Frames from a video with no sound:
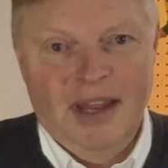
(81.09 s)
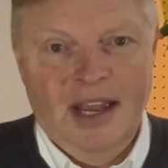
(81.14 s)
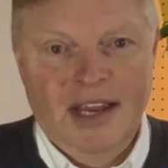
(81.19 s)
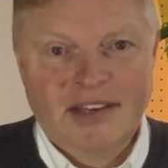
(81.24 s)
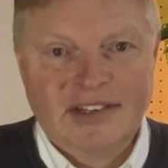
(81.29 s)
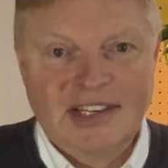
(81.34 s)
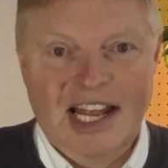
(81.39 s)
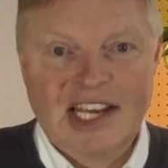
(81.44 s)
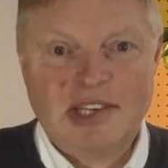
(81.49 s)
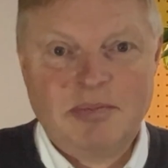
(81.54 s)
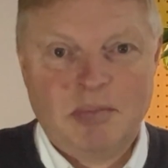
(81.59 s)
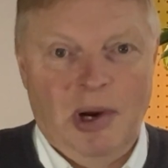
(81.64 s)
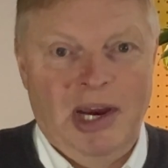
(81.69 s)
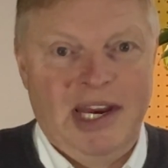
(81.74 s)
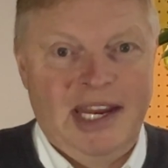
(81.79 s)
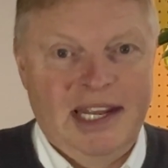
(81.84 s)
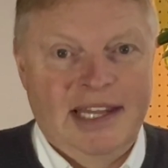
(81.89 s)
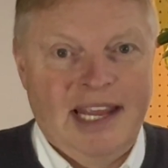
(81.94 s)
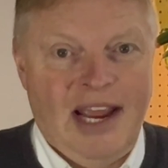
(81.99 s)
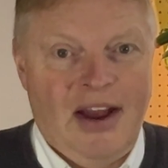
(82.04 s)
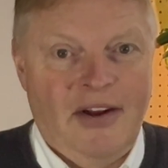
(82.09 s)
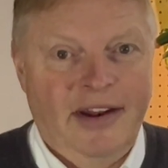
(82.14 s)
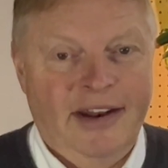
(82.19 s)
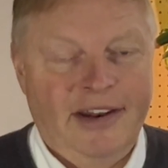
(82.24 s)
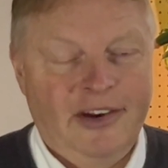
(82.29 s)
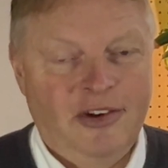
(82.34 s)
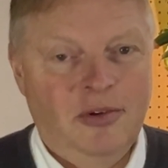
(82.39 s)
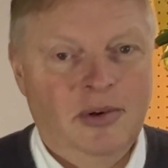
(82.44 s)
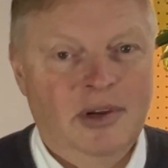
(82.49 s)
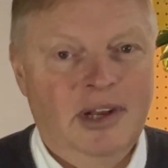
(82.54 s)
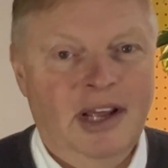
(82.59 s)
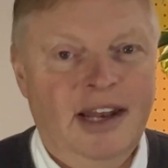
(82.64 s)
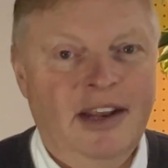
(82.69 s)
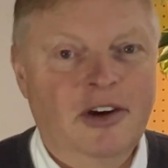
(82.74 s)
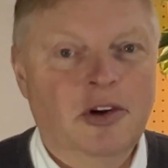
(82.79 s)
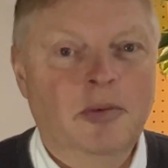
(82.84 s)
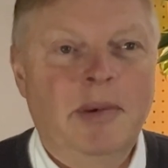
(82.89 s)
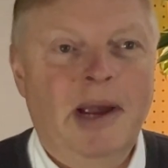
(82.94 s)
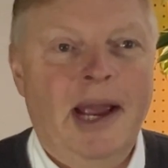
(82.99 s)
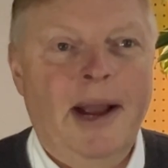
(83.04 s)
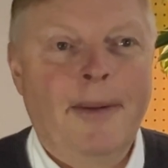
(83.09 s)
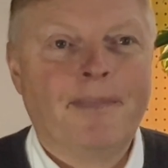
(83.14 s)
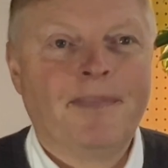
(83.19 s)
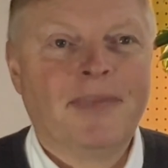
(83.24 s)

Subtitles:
So let's break it down a little bit.